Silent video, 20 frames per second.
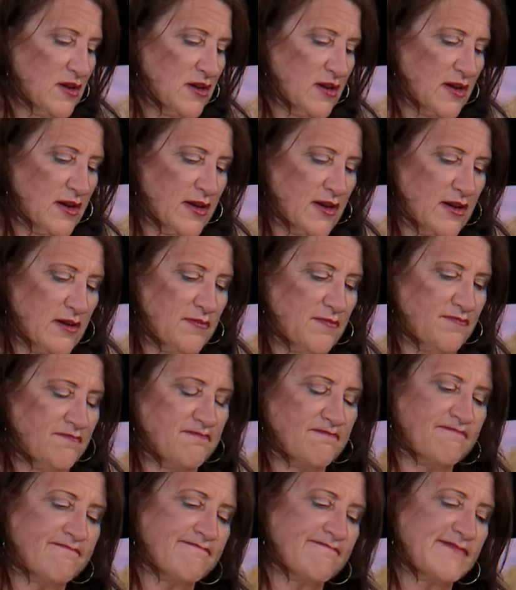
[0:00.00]
Um,
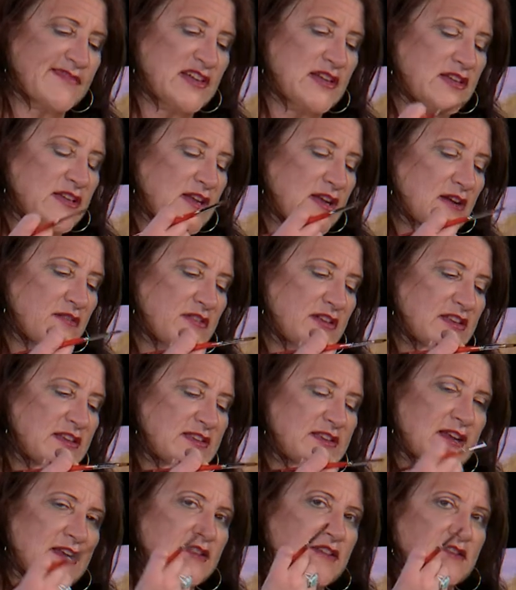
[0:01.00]
can't really
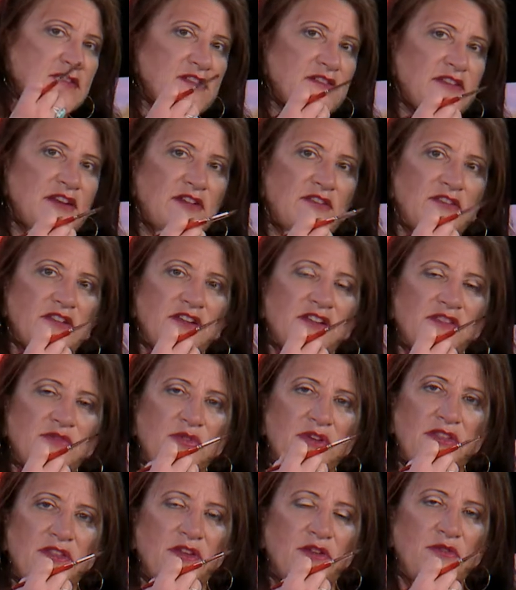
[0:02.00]
take this on the airlines
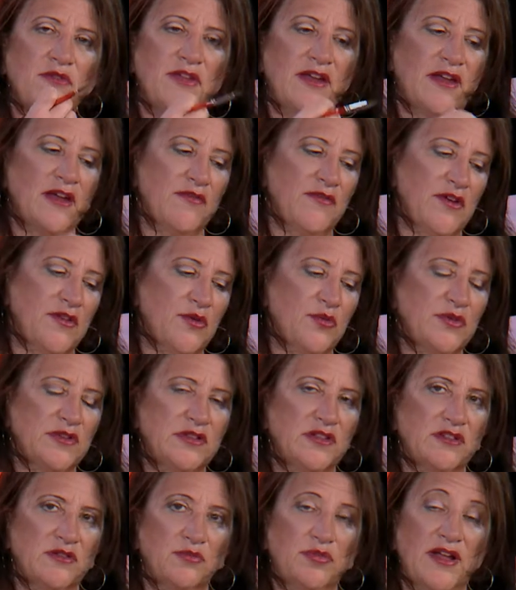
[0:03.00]
with you. They have other ones
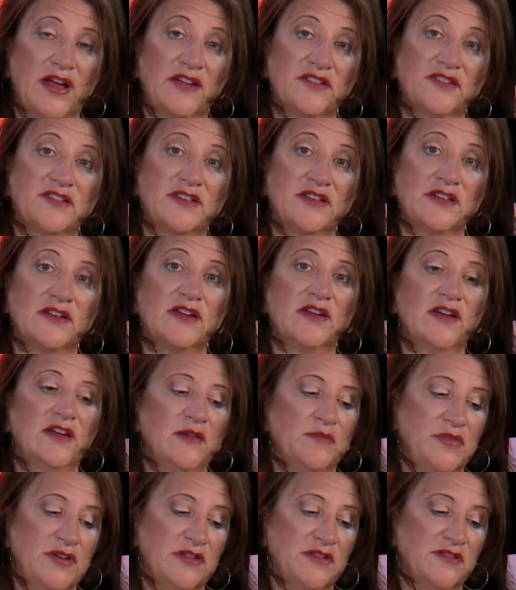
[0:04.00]
that are plastic
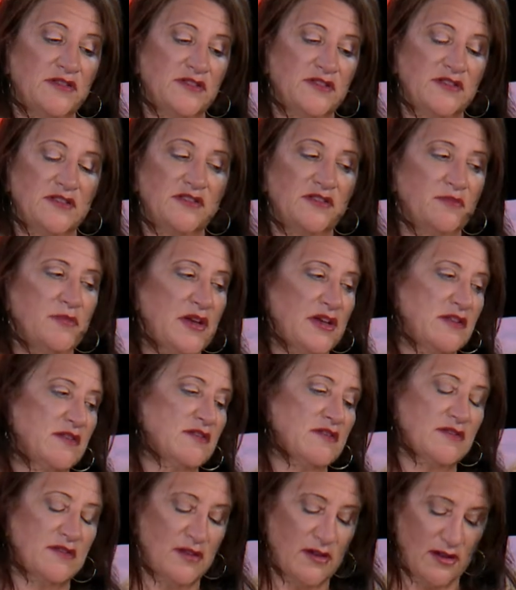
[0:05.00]
because this is
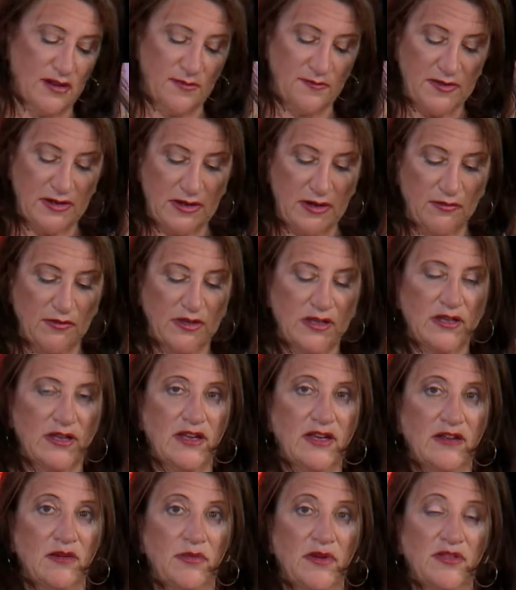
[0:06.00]
metal. Um, they're not really
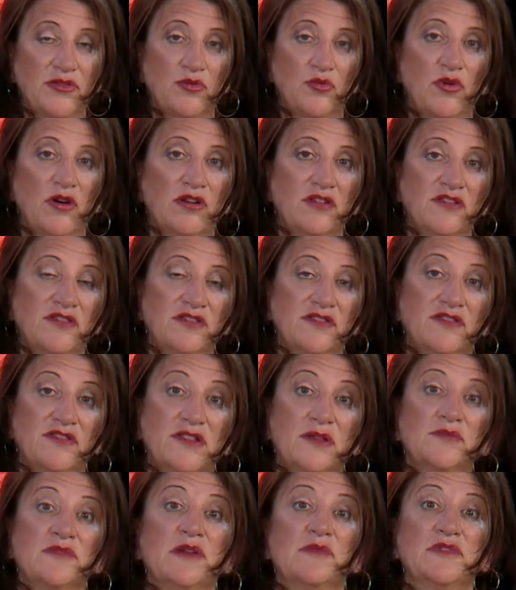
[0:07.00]
keen about the water. So
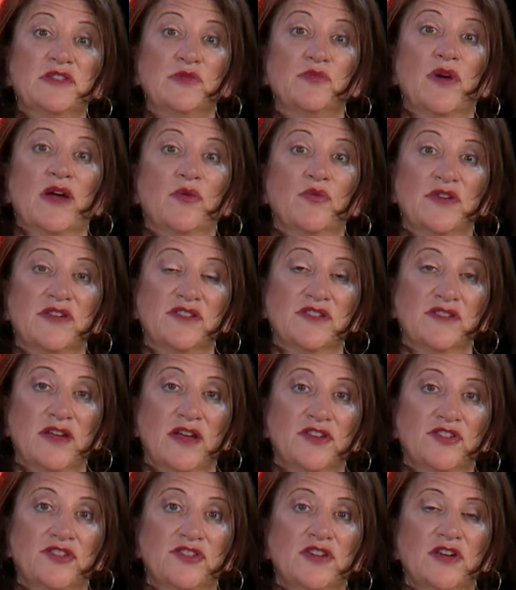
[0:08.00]
sometimes you might want to
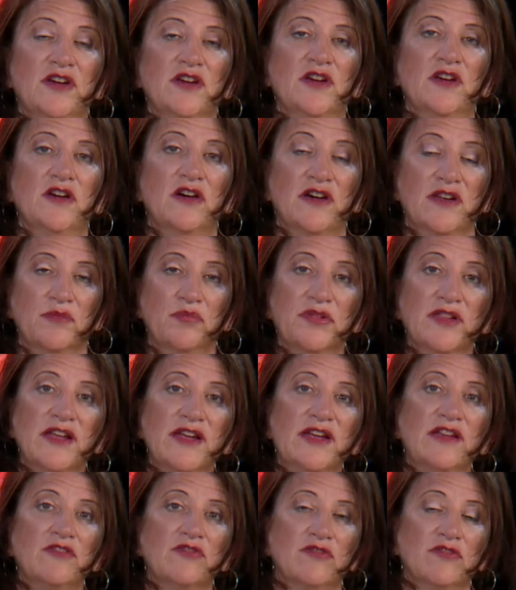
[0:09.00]
sketch on a
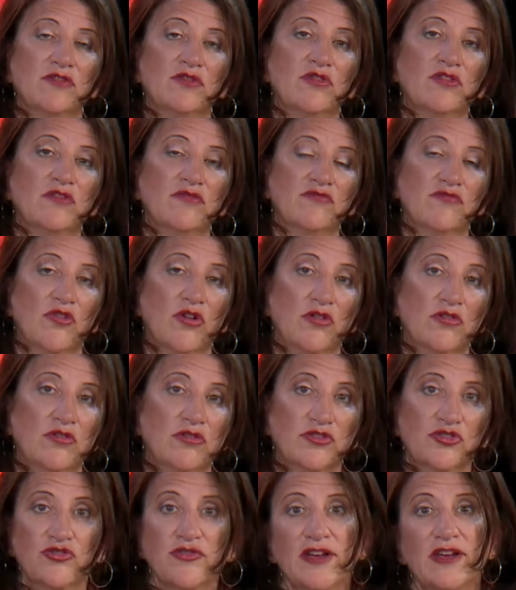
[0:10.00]
plane or a long, a long
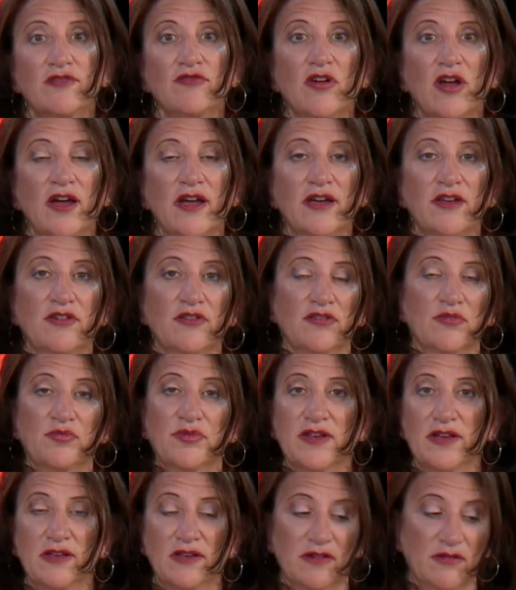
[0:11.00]
train ride or a
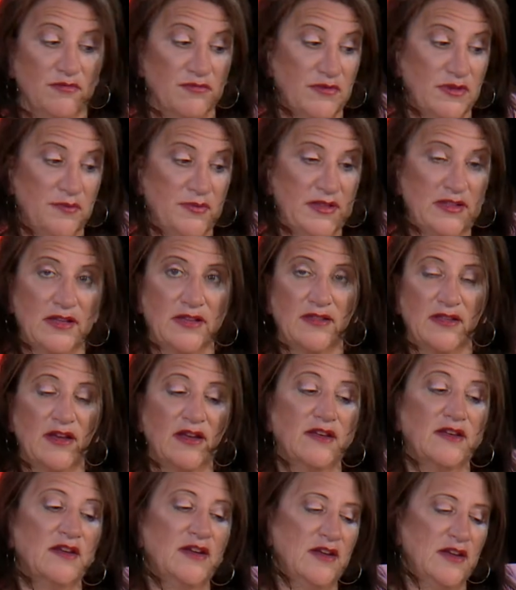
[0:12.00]
plane, you know, something like
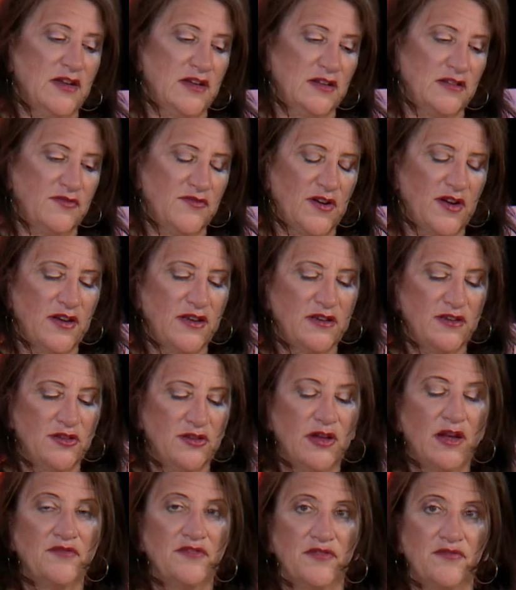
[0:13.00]
that is fine. You
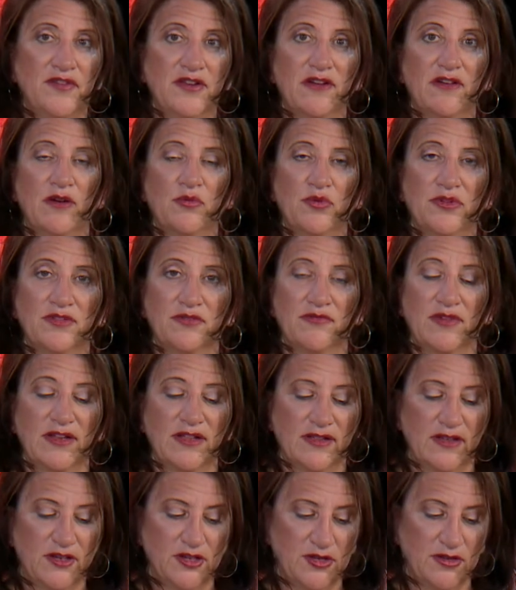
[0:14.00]
have to figure out what the
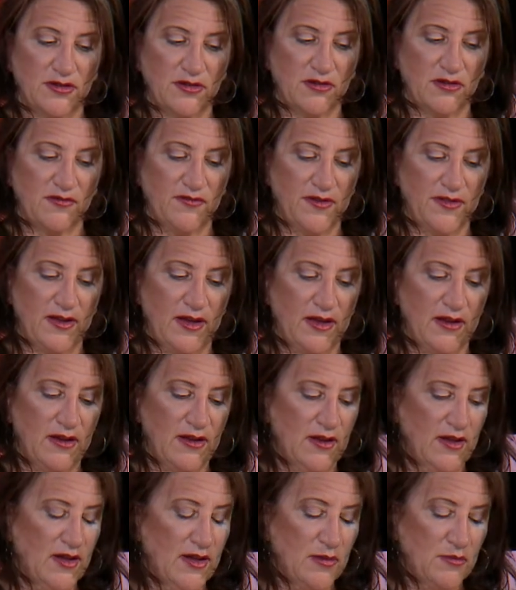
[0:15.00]
regulations are for that.
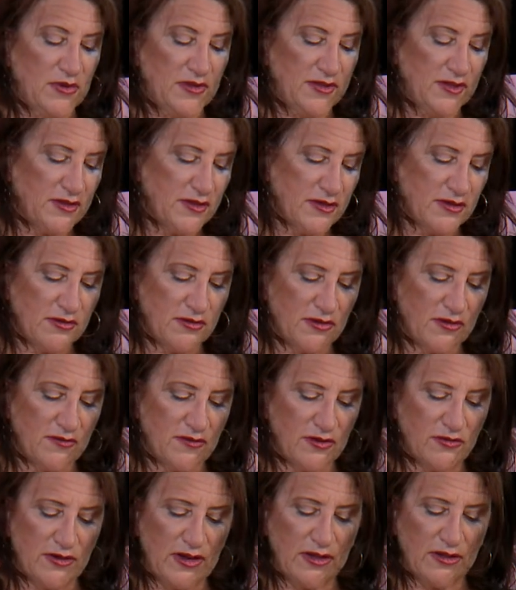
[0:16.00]
But this is sort of a
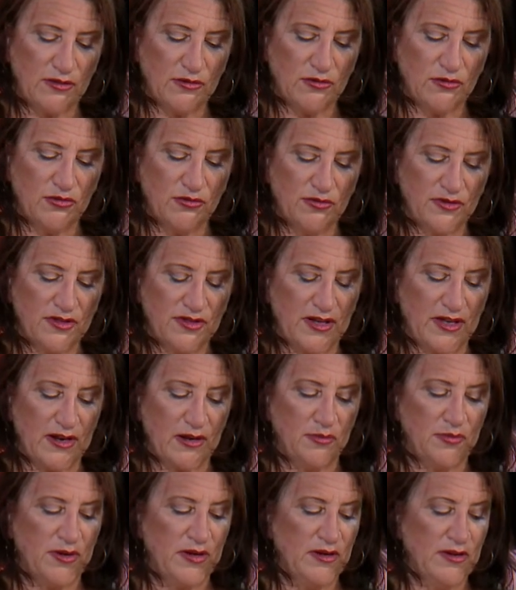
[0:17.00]
great little cool
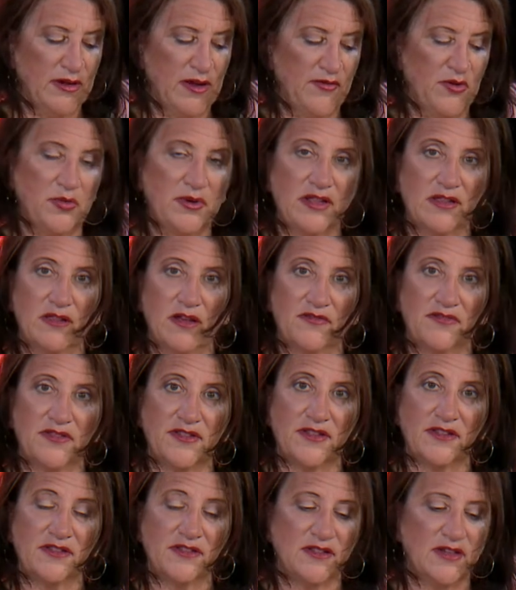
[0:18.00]
setup. Everybody loves
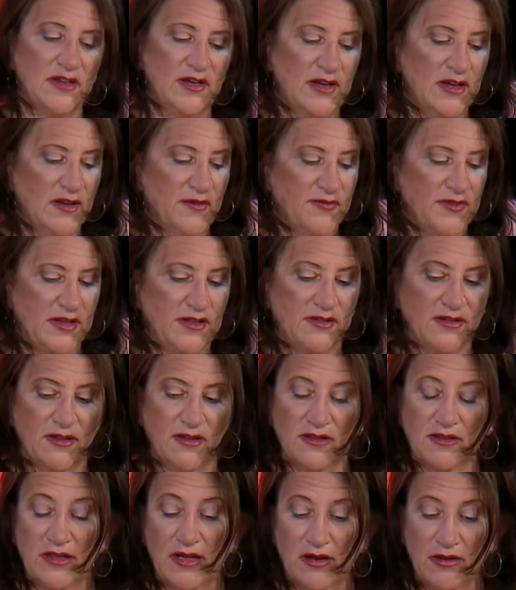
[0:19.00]
this. They sell
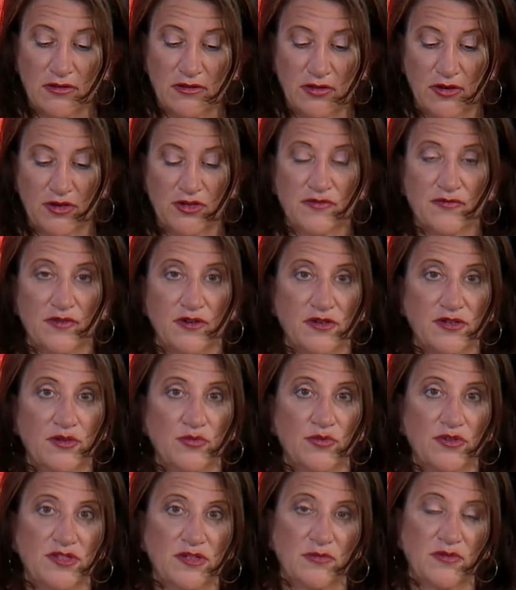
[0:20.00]
a, lot, a larger version,
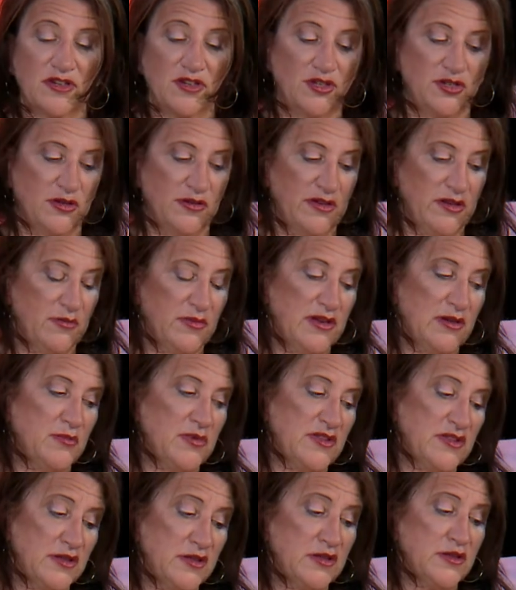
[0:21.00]
which I'm going to show you in a minute,
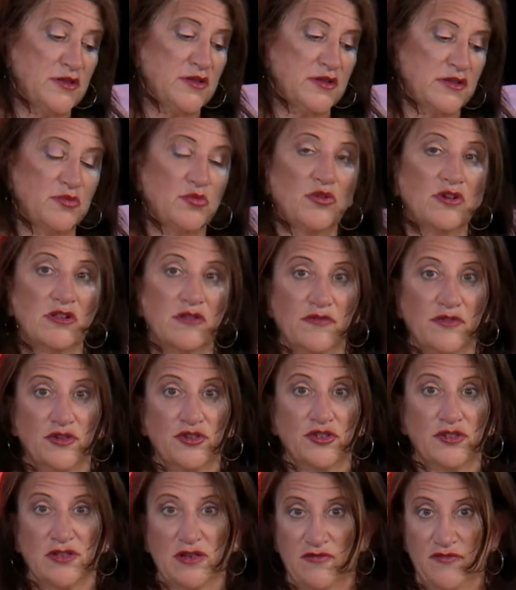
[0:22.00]
but this is the smaller
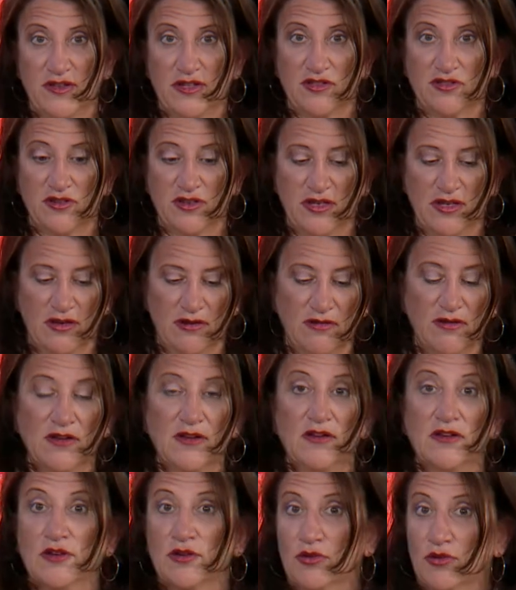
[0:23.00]
version that fits on here.
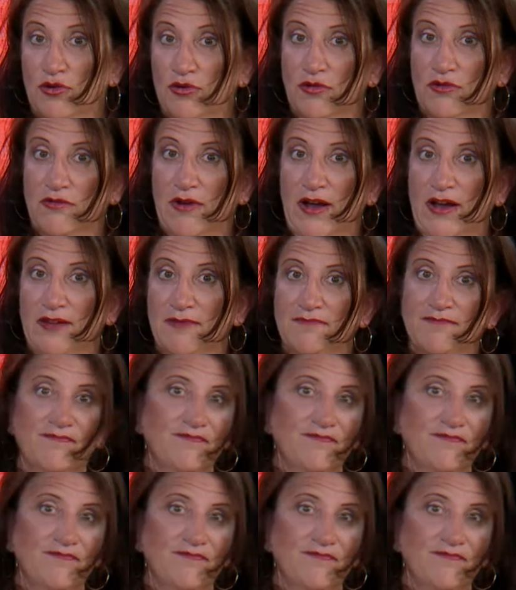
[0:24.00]
Cool, right?